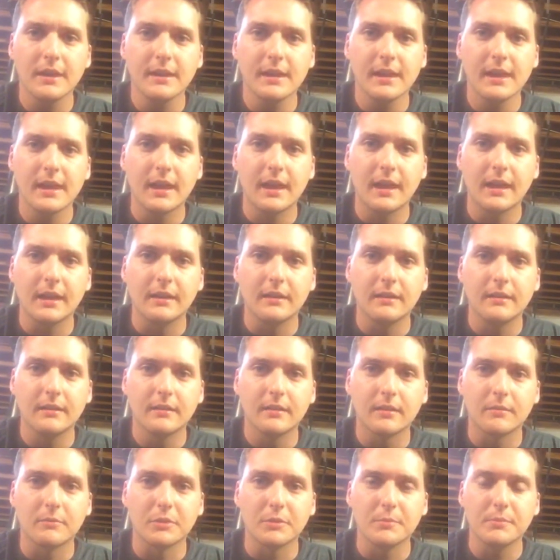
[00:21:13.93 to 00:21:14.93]
I'm
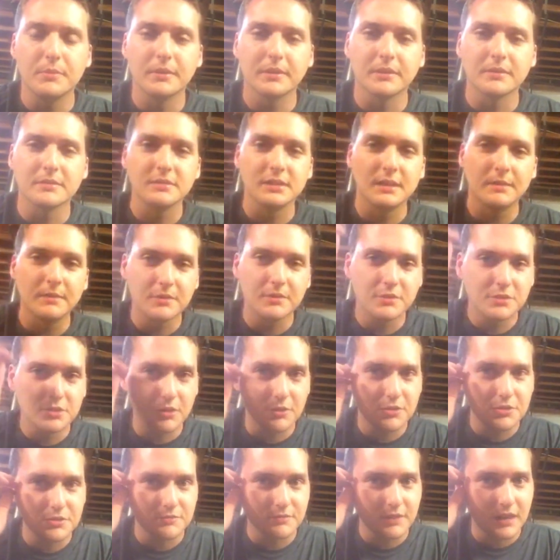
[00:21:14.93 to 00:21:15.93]
rebuilding a 70
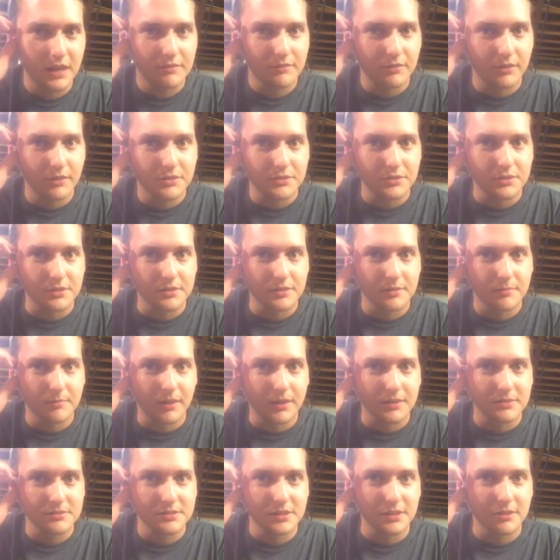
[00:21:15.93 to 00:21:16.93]
Charger 500
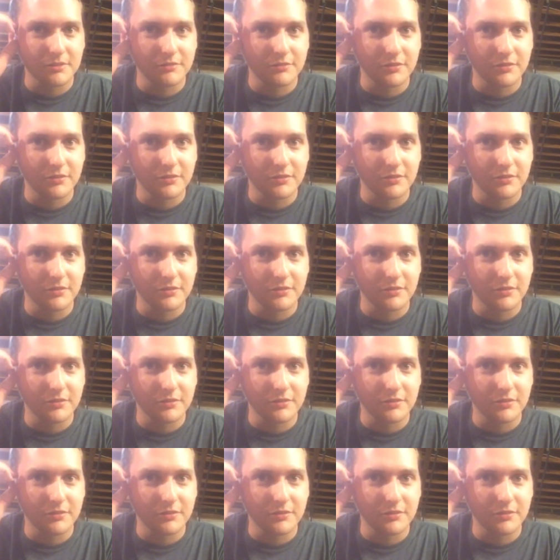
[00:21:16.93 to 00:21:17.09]
myself.